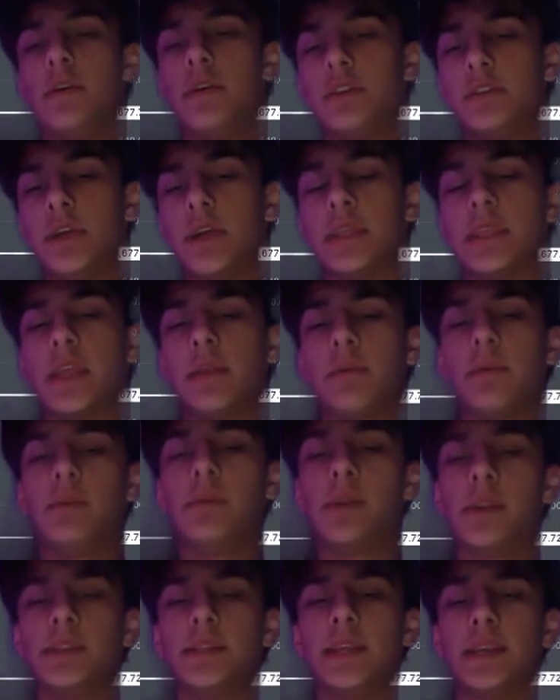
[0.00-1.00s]
So I think we
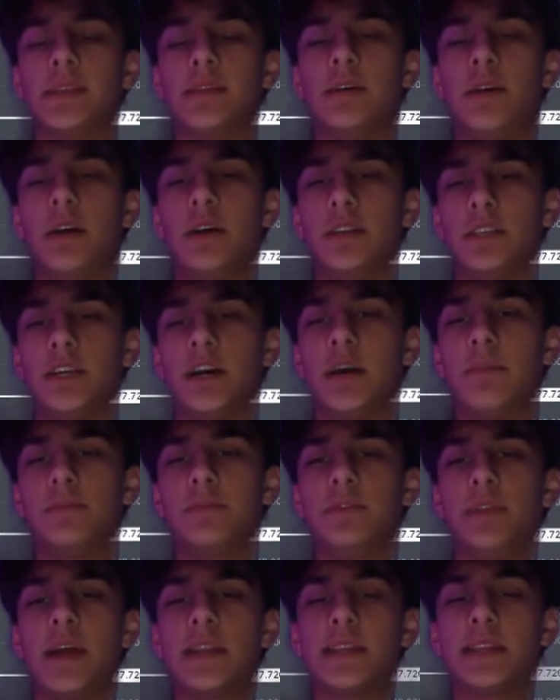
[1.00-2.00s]
want to take longs up
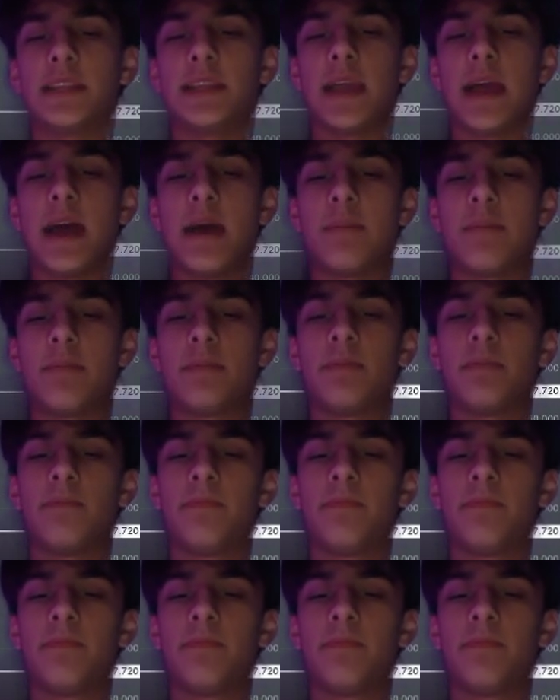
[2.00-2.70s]
to that gap.